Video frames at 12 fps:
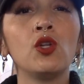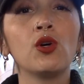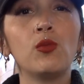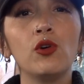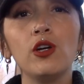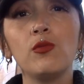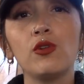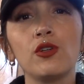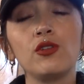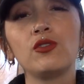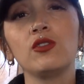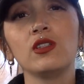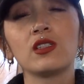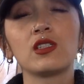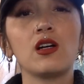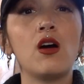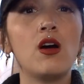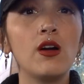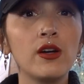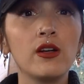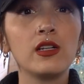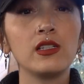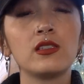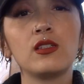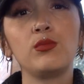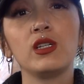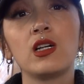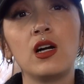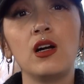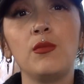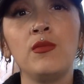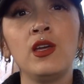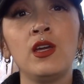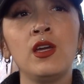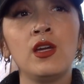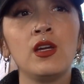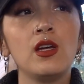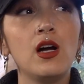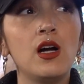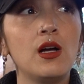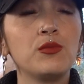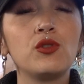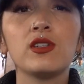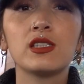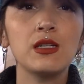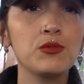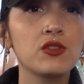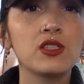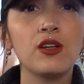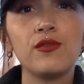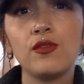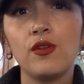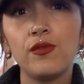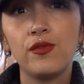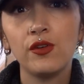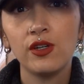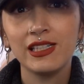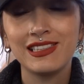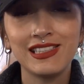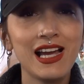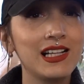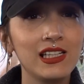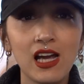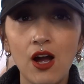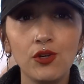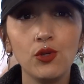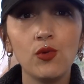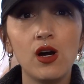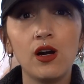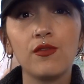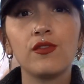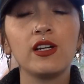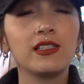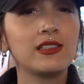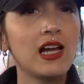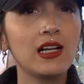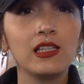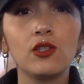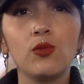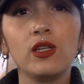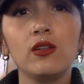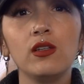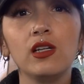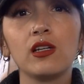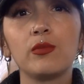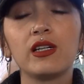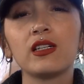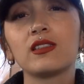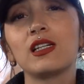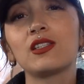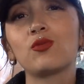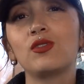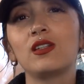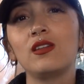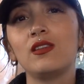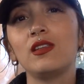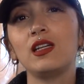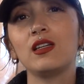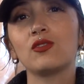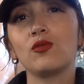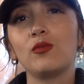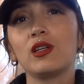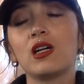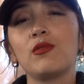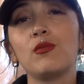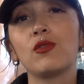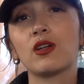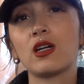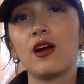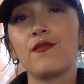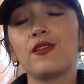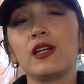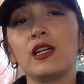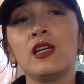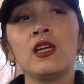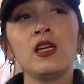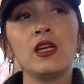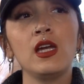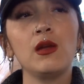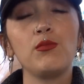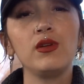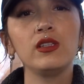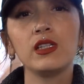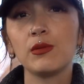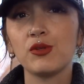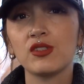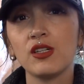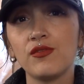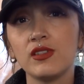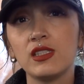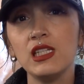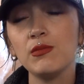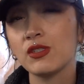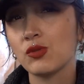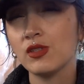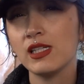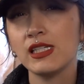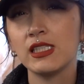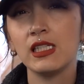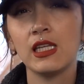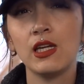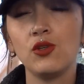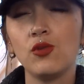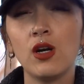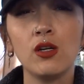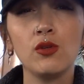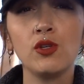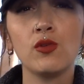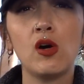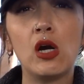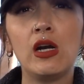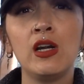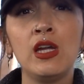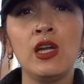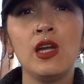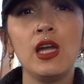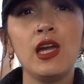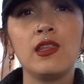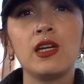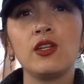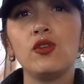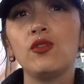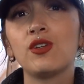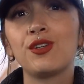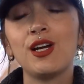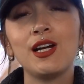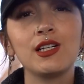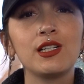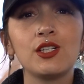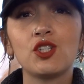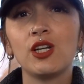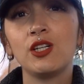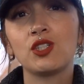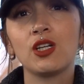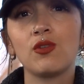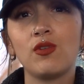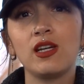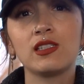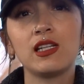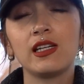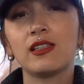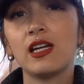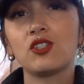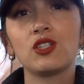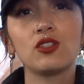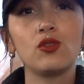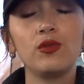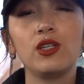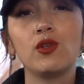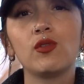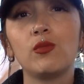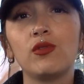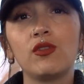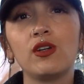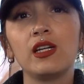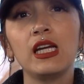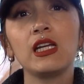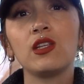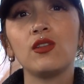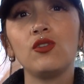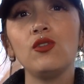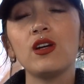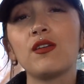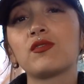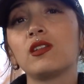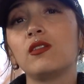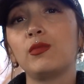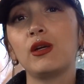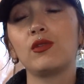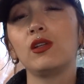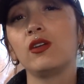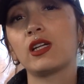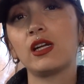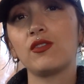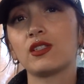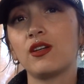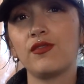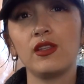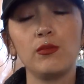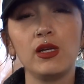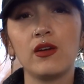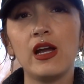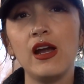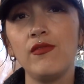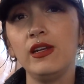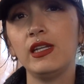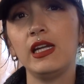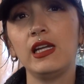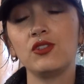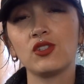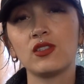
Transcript: the more and more you do this, the harder it is to become, to accept yourself for exactly how you are, for exactly the way you look. Because that's one of the things with becoming more confident and building up your self-esteem, is realizing that you are who you are and that you are not going to change otherwise. Like, that's just the way you were born, and you have to be able to look at yourself in the mirror every day and